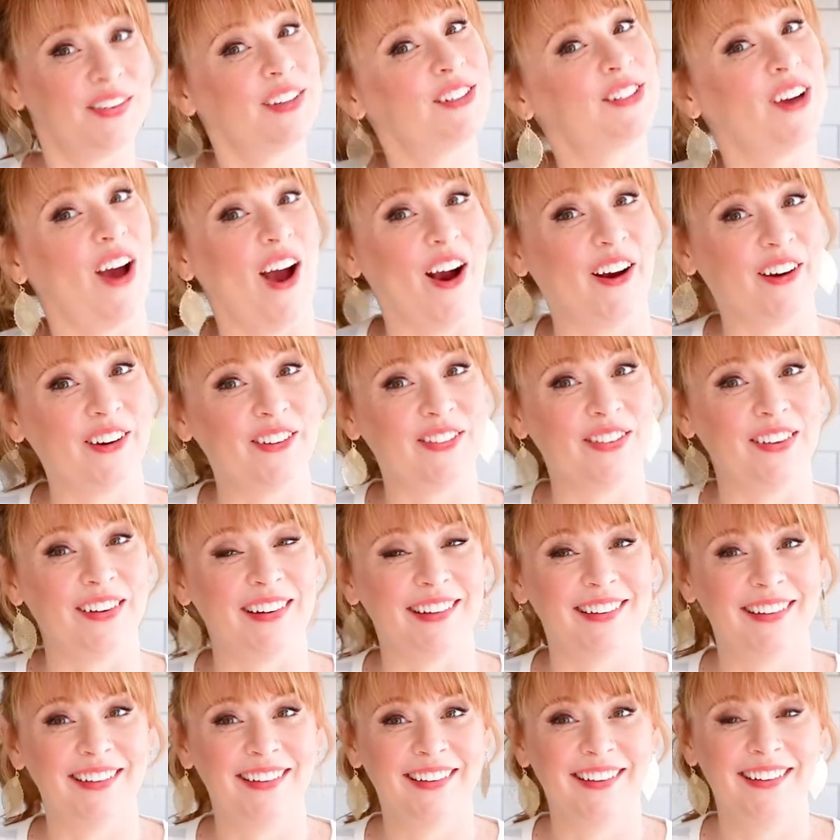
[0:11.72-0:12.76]

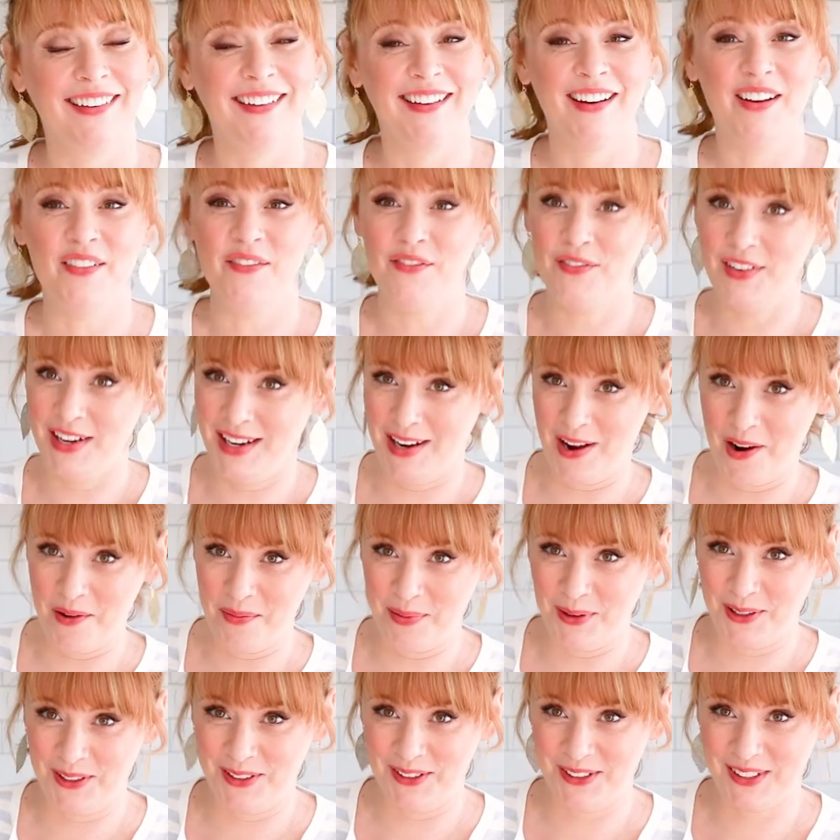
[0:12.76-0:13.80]
photographer, video
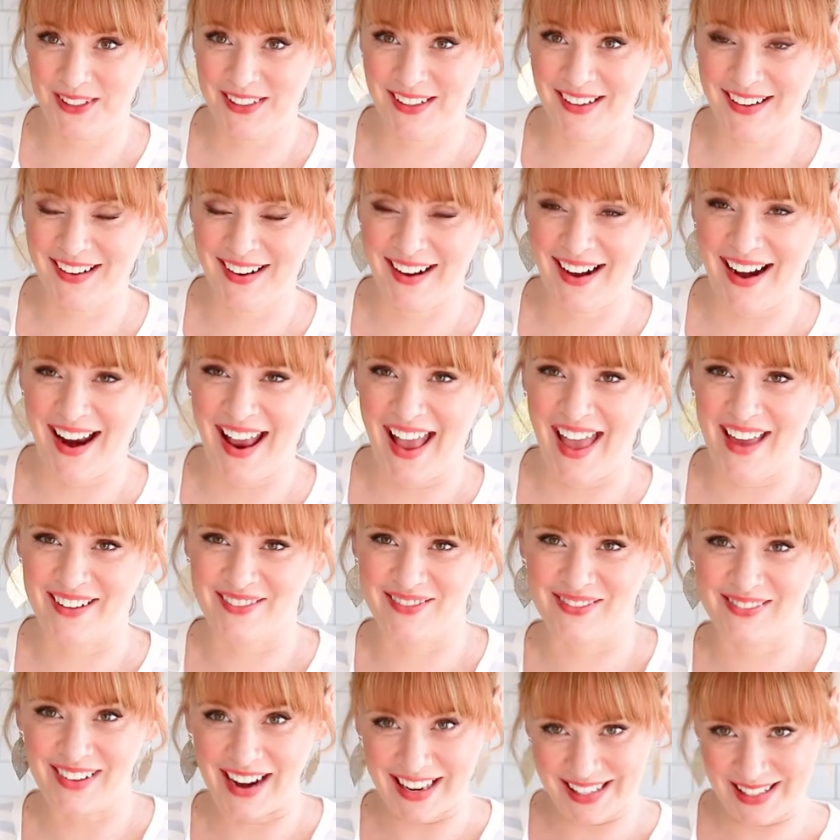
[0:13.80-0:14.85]
producer,
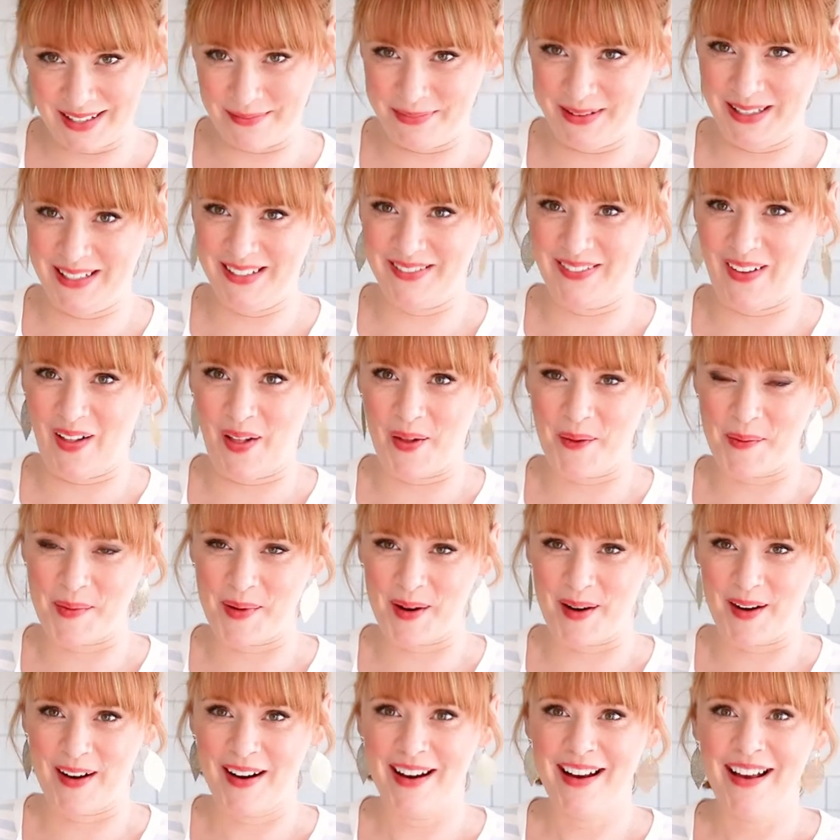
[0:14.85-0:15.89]
and recipe
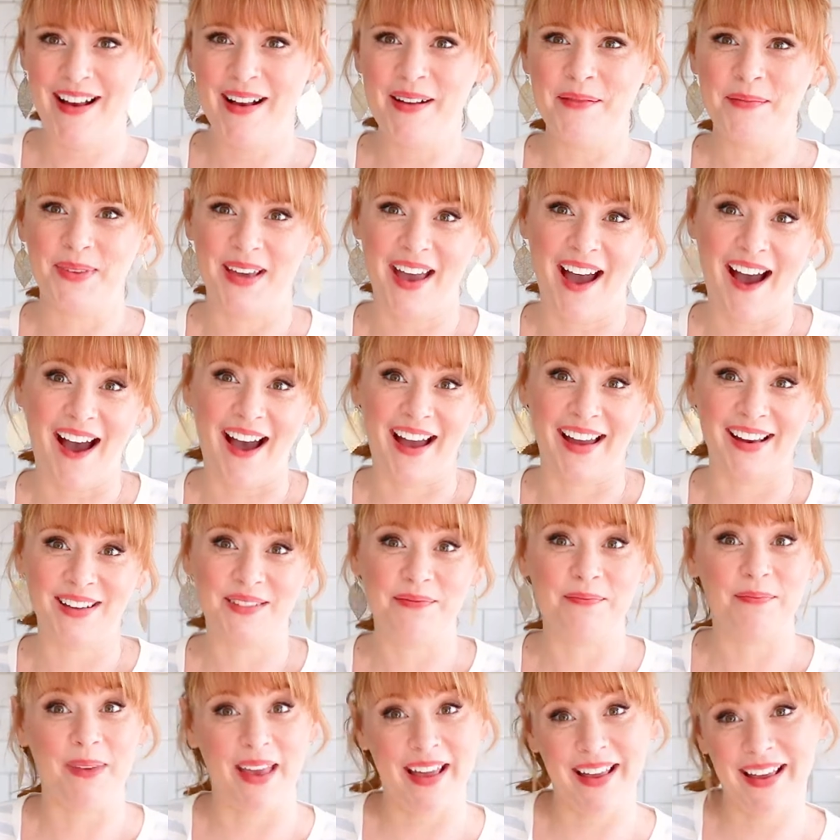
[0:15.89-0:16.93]
developer behind
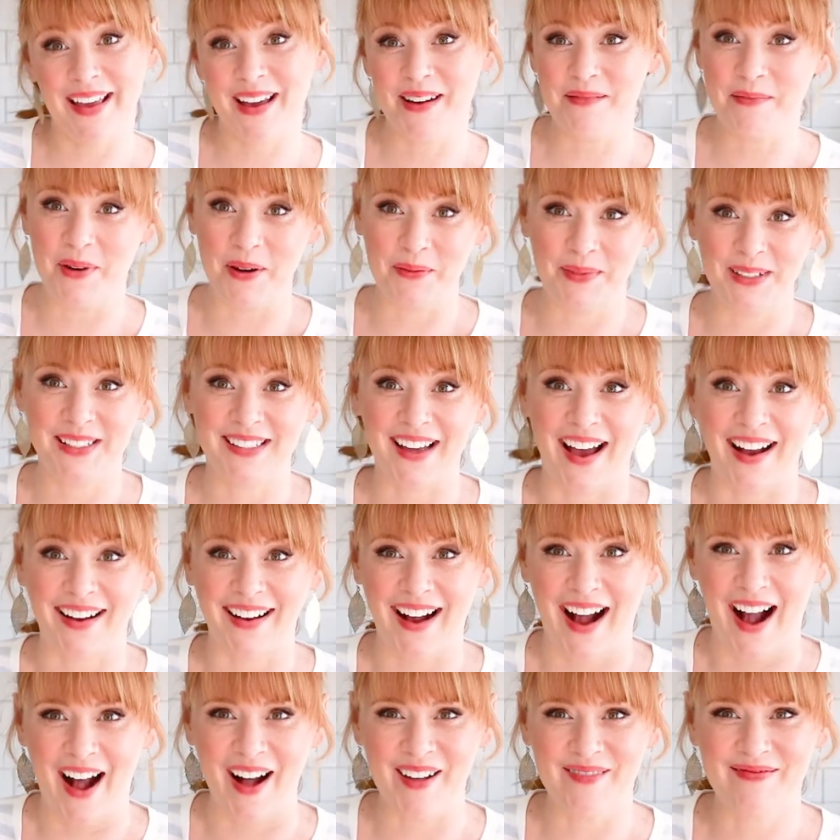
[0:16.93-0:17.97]
baking a moment dot
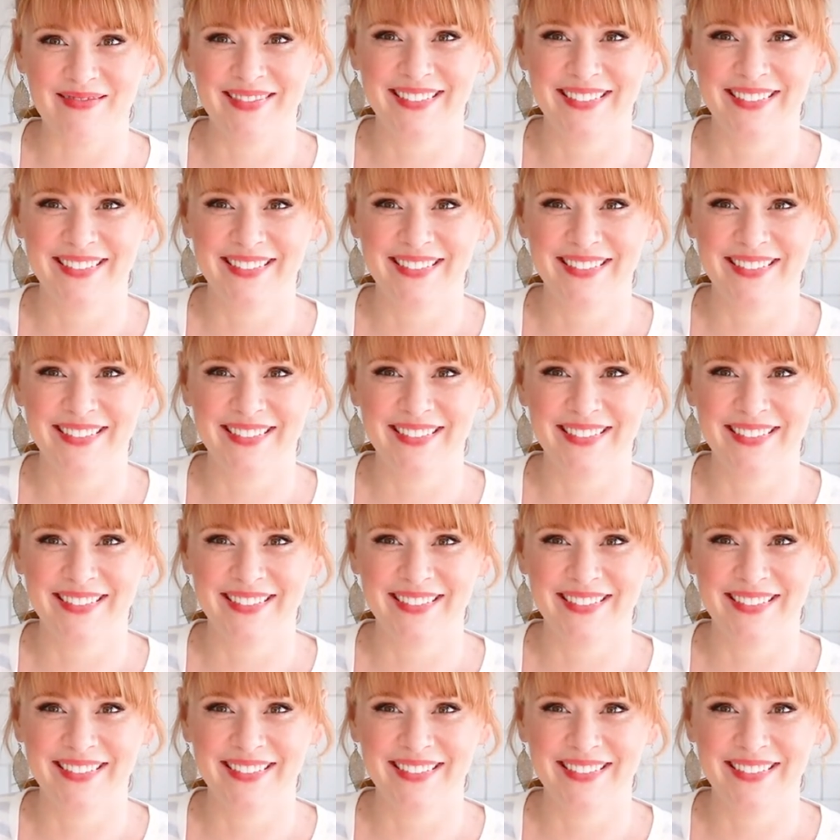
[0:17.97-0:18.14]
com.